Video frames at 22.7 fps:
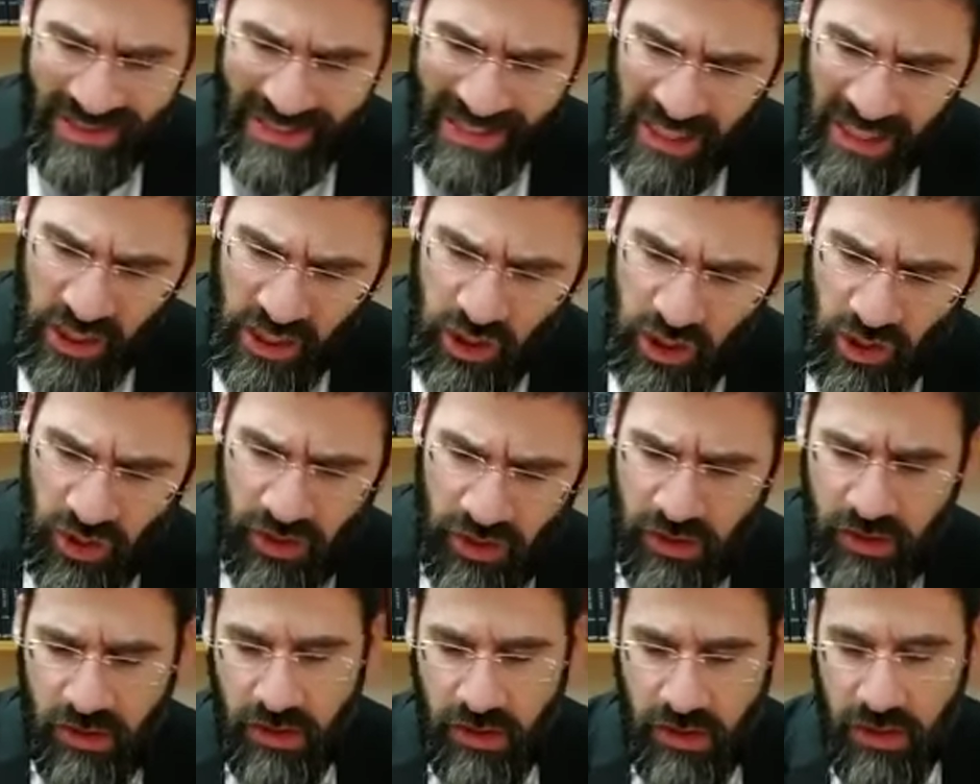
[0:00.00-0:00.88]
Isha,
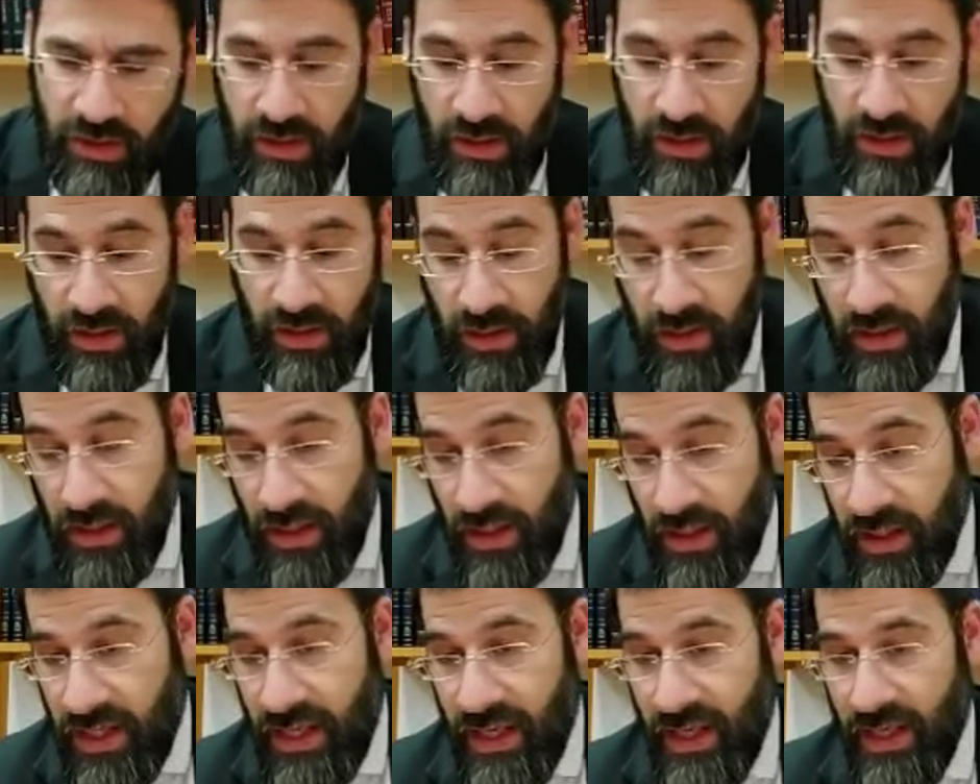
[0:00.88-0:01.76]

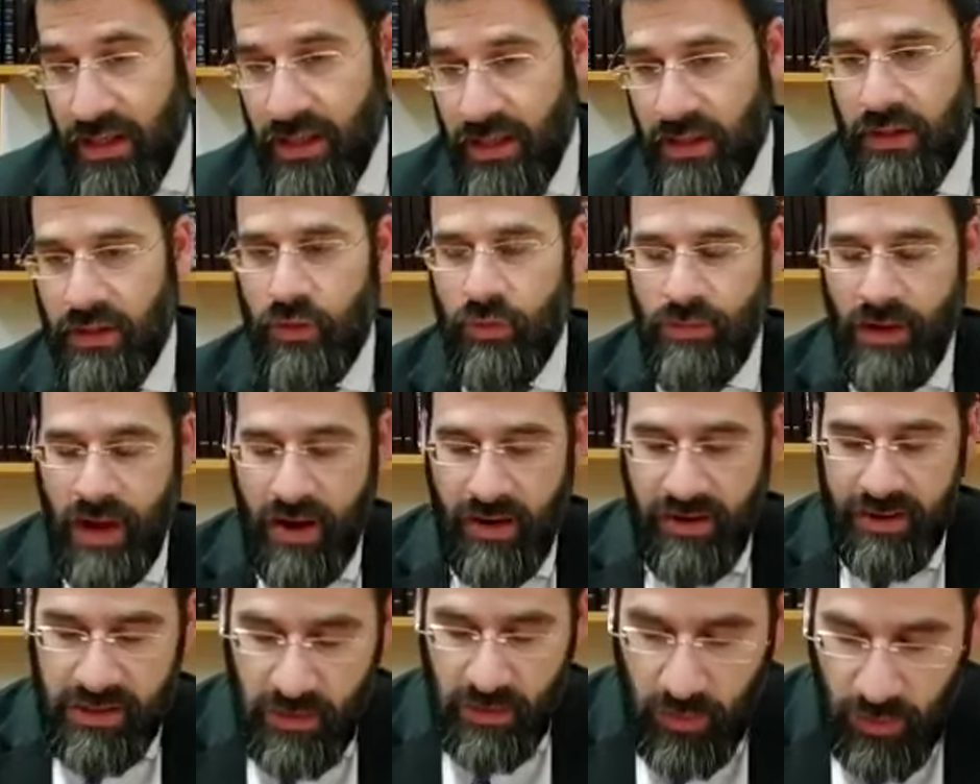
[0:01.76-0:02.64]
a king who
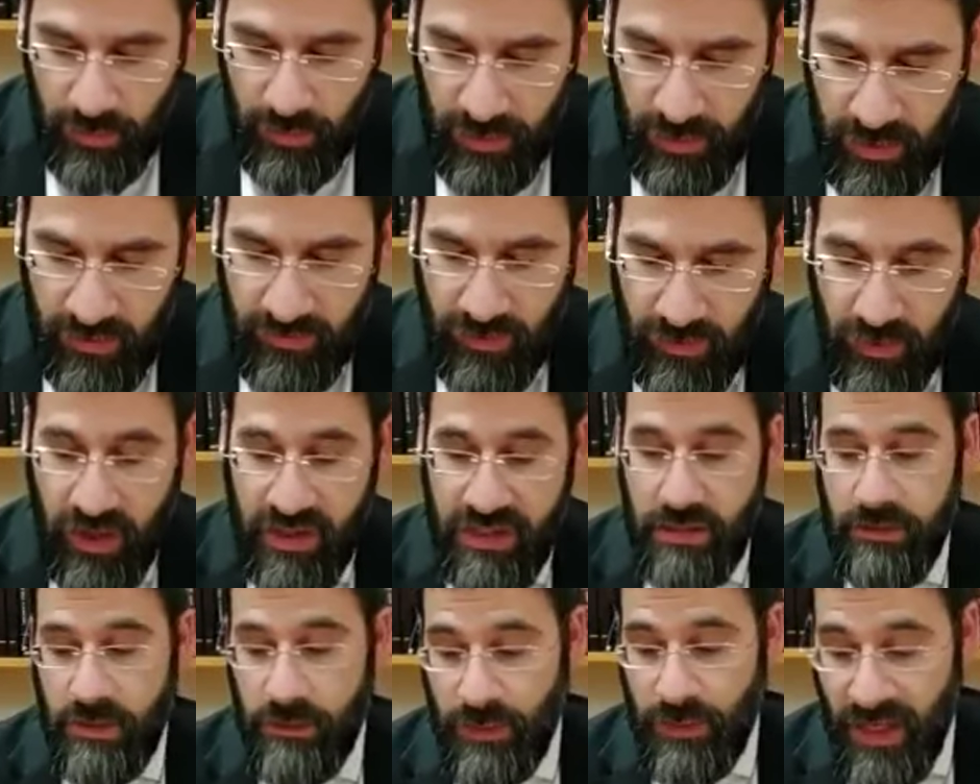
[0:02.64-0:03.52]
marries a woman,
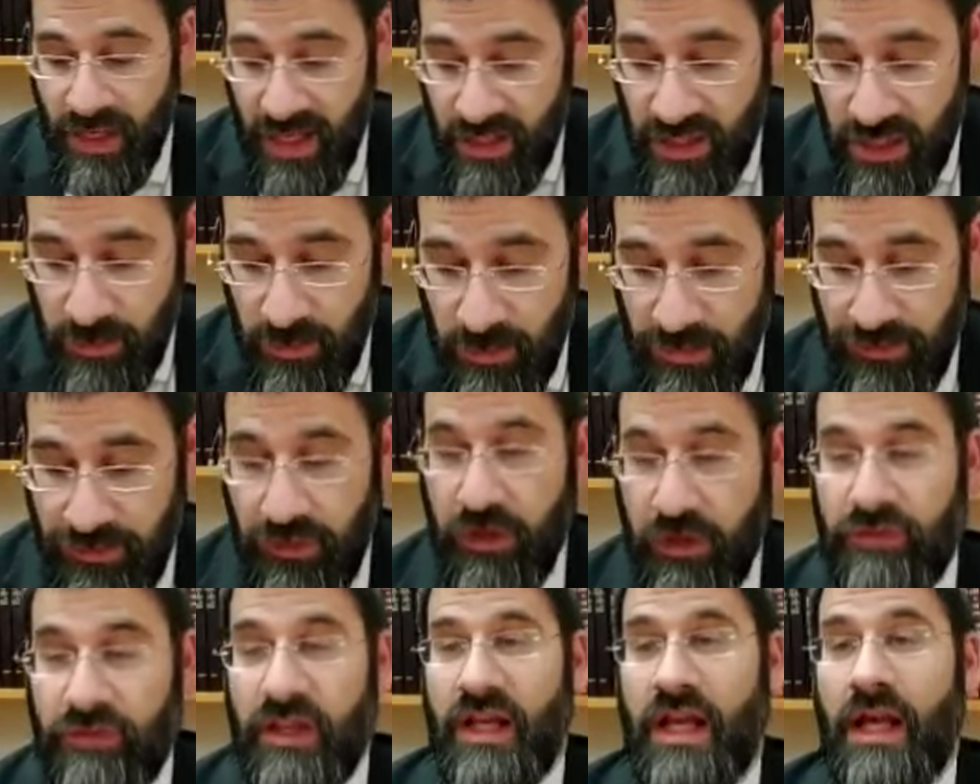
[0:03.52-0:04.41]

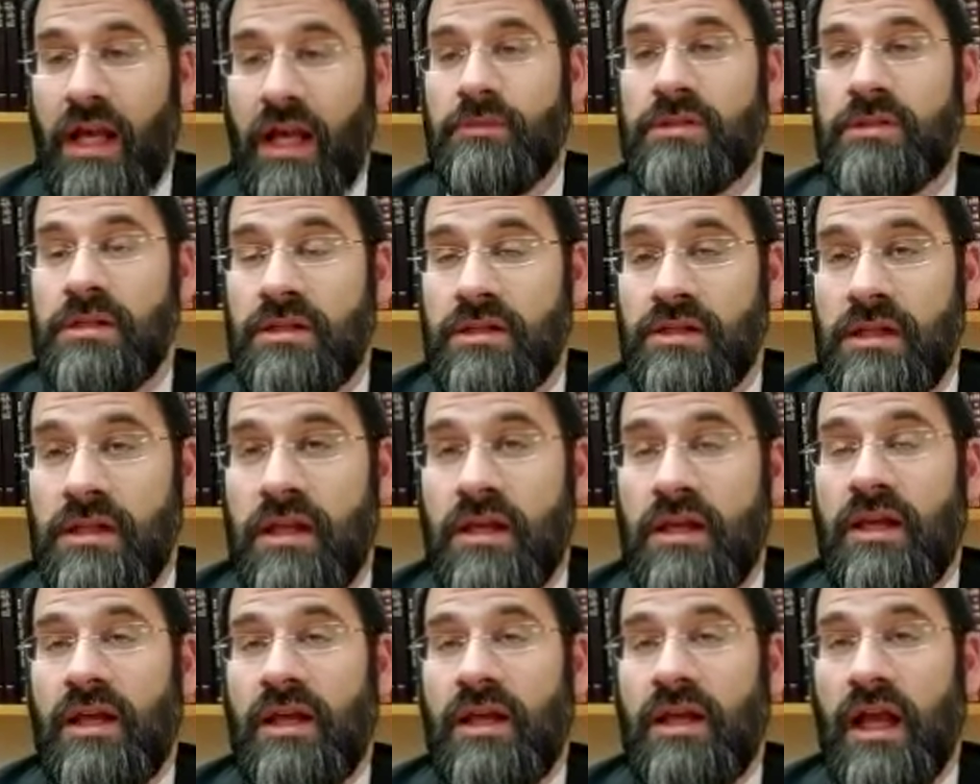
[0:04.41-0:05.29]
and it comes to
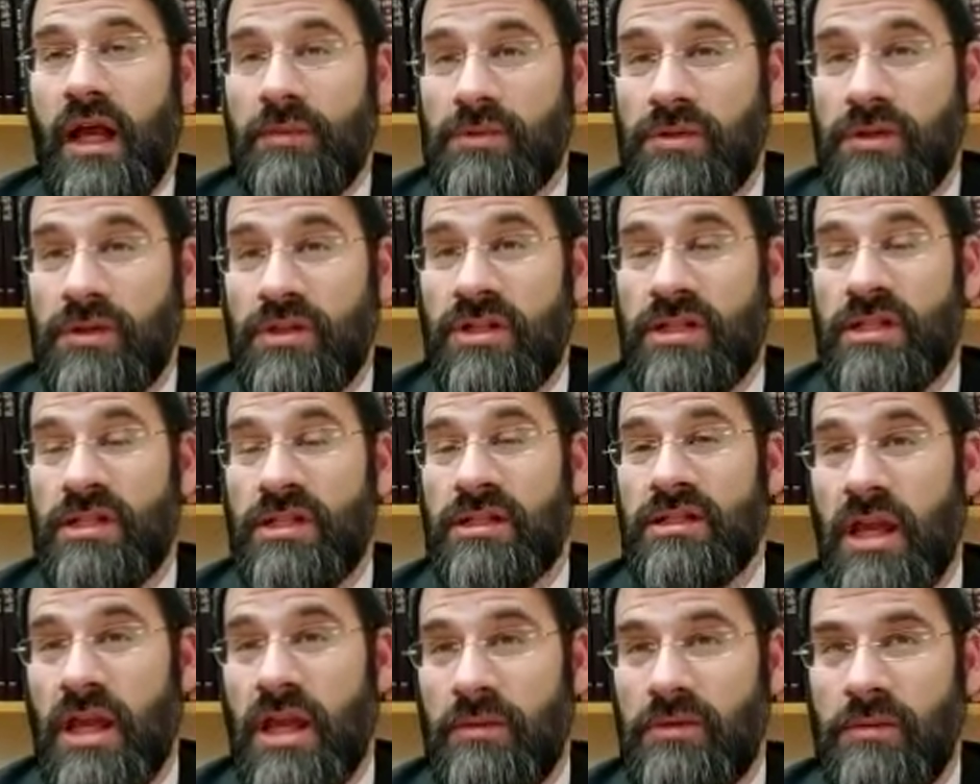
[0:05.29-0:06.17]
it, she's
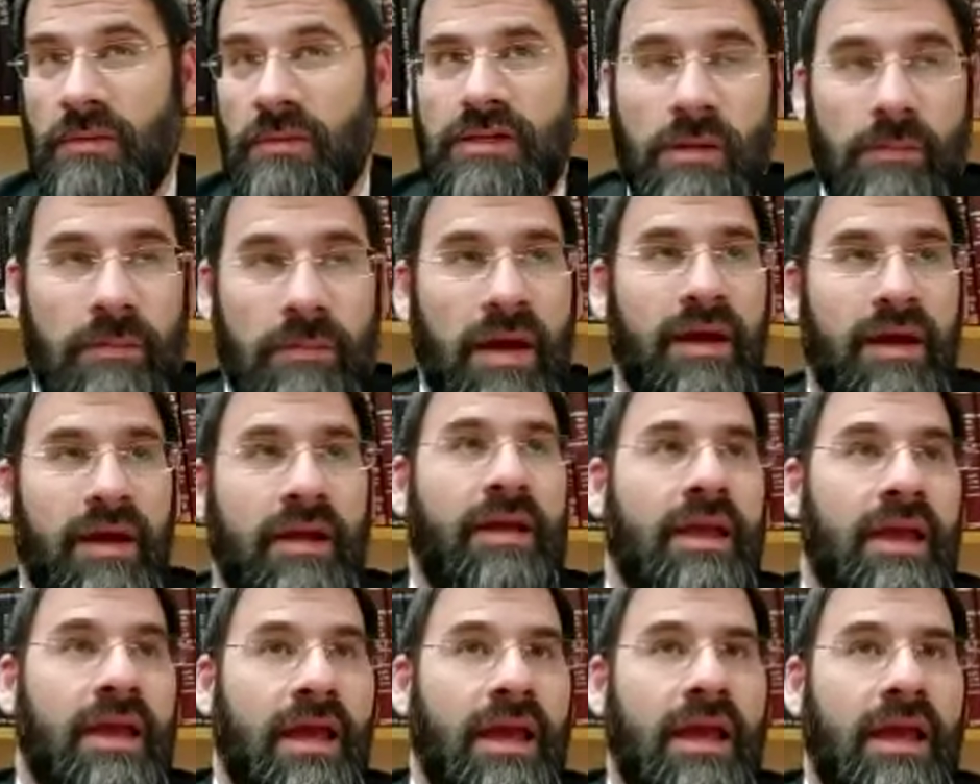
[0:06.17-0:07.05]
ashamed to marry the
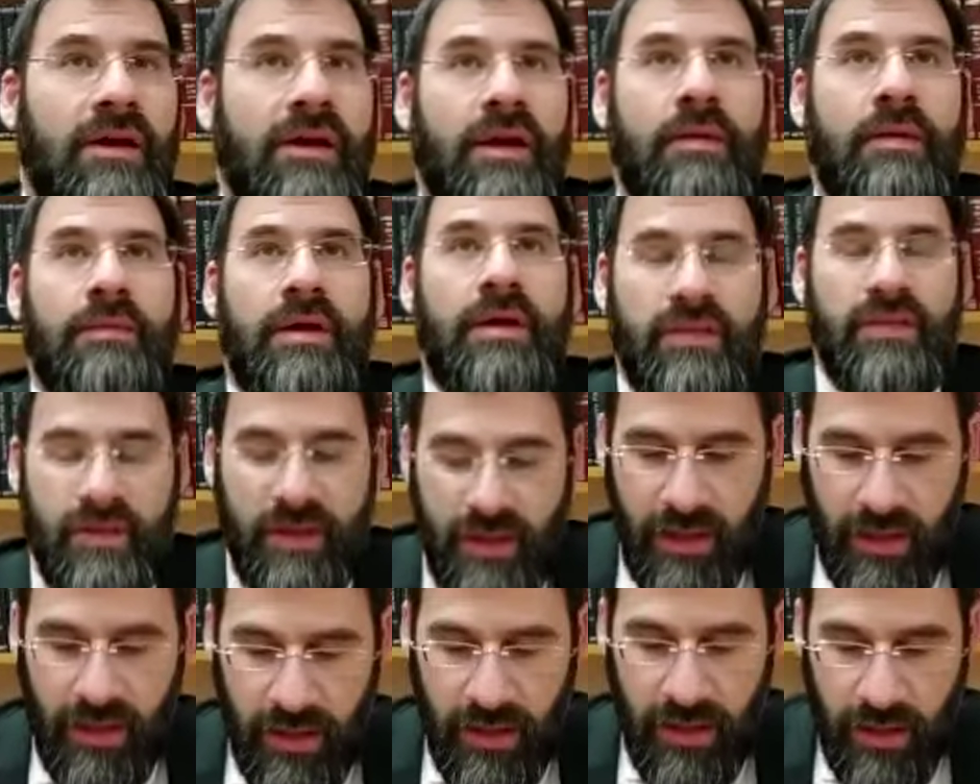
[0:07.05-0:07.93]
king. How can I marry the
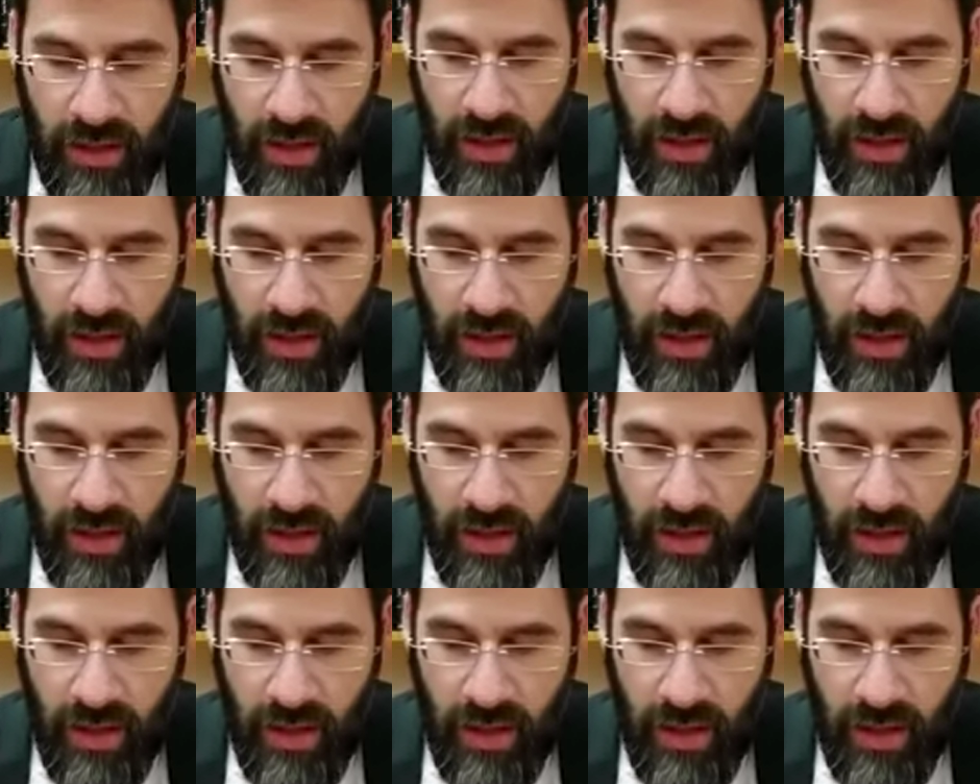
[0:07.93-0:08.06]
king?